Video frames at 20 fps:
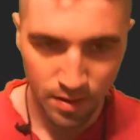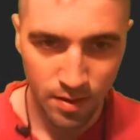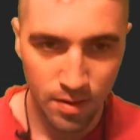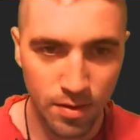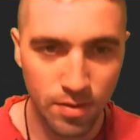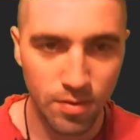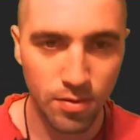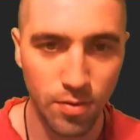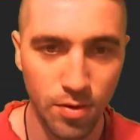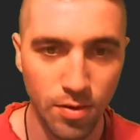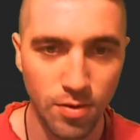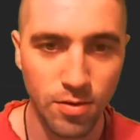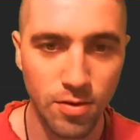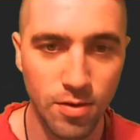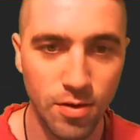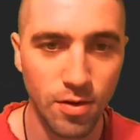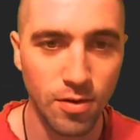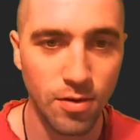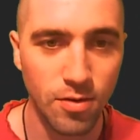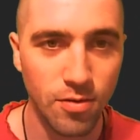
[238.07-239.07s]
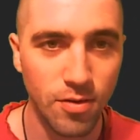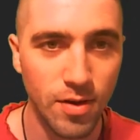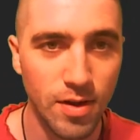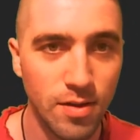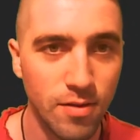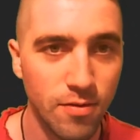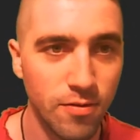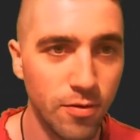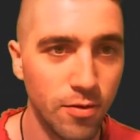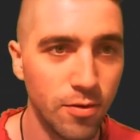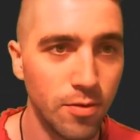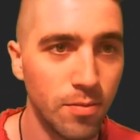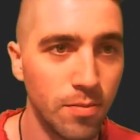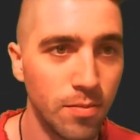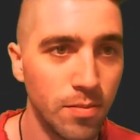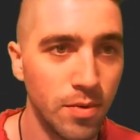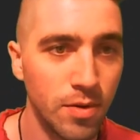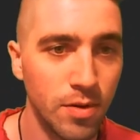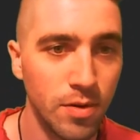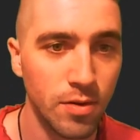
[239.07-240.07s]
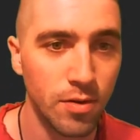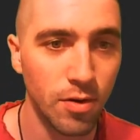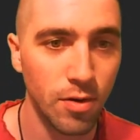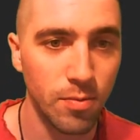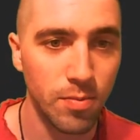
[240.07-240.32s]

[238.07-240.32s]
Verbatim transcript: So we'll go, to go transform dot